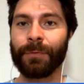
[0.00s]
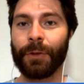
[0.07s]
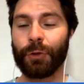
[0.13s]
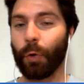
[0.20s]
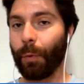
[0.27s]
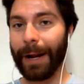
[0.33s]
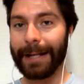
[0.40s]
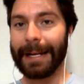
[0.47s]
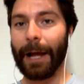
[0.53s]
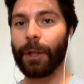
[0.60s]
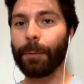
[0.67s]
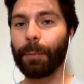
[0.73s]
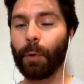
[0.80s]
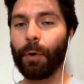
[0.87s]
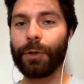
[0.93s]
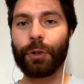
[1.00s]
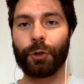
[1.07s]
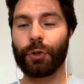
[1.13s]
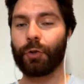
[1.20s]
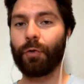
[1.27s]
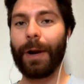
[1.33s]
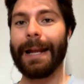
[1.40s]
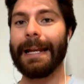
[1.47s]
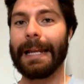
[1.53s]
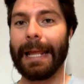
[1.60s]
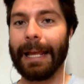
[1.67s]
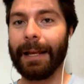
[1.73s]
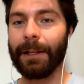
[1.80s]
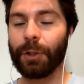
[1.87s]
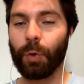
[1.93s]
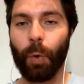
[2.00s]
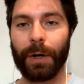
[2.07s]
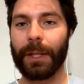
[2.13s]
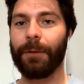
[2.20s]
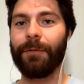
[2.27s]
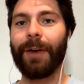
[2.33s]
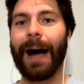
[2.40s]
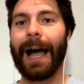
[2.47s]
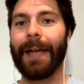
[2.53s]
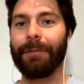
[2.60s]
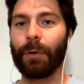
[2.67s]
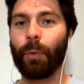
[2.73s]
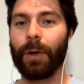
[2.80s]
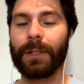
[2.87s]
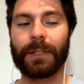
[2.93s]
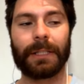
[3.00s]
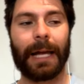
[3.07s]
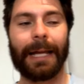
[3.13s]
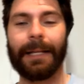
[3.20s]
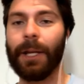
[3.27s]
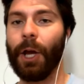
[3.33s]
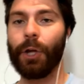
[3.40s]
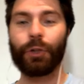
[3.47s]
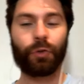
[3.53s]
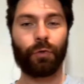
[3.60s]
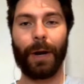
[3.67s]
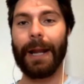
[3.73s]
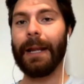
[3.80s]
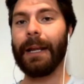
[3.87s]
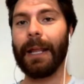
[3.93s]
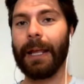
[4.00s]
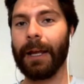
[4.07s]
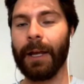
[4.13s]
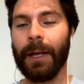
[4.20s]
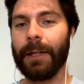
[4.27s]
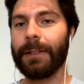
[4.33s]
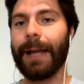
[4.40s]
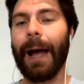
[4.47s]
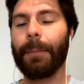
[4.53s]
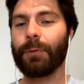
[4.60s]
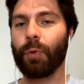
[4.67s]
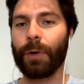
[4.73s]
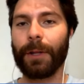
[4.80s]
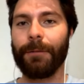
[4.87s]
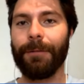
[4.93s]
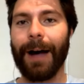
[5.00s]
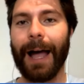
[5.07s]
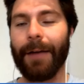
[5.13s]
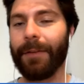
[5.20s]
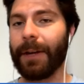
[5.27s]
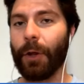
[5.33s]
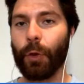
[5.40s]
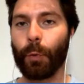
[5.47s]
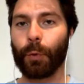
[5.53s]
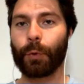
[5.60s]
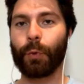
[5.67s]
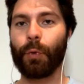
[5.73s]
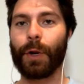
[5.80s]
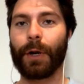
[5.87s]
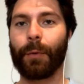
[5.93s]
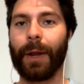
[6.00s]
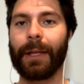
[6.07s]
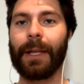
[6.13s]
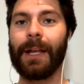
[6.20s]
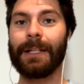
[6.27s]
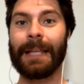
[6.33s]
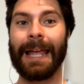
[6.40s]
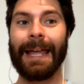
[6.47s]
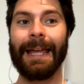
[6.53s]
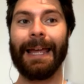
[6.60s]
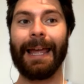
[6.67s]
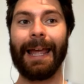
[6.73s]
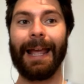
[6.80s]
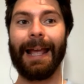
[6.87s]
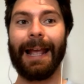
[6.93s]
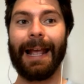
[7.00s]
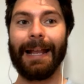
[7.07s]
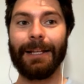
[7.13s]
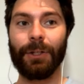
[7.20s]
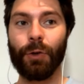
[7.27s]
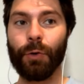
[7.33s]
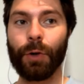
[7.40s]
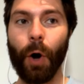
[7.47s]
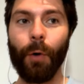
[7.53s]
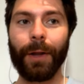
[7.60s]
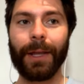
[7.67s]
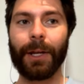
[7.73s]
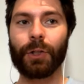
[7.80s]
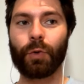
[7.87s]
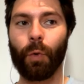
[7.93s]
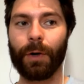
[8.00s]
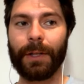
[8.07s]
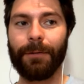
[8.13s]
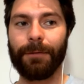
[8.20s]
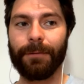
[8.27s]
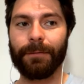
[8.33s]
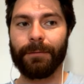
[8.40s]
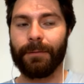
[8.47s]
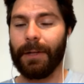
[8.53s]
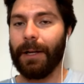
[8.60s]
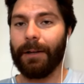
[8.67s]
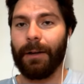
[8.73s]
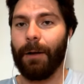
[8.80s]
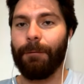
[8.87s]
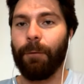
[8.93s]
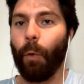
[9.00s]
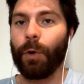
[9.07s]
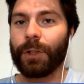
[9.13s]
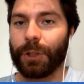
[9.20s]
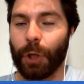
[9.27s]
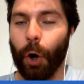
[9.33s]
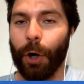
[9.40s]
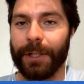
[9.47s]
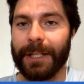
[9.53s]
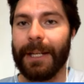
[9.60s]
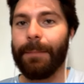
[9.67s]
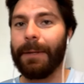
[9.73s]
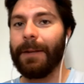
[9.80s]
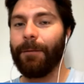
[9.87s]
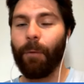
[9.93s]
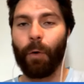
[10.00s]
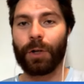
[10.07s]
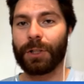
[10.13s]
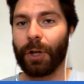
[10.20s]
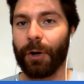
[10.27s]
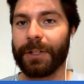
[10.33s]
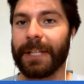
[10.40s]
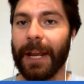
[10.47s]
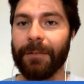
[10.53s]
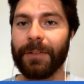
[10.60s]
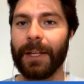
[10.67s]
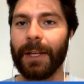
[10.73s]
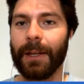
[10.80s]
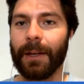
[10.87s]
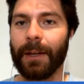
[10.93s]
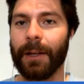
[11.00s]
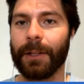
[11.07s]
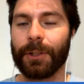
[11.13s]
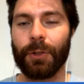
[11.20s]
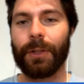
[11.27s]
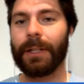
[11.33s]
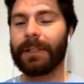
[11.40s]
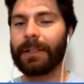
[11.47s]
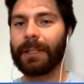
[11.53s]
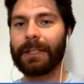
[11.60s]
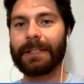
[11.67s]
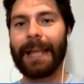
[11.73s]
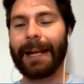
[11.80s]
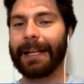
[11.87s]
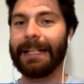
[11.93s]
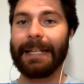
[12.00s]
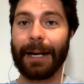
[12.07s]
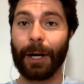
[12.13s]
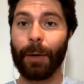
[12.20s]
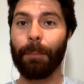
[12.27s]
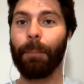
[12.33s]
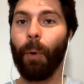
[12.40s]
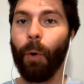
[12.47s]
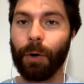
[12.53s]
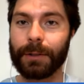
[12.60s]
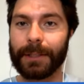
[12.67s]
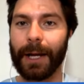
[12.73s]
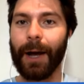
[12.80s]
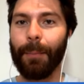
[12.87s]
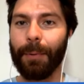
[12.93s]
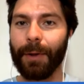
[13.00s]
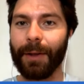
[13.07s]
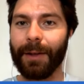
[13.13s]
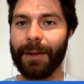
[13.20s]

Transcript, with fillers: So right now the Bruins are trending 25 in one side, trending top 25 in other recruiting rankings. And you go get a 4-star DB, 4-star safety, you get the secondary bulked up.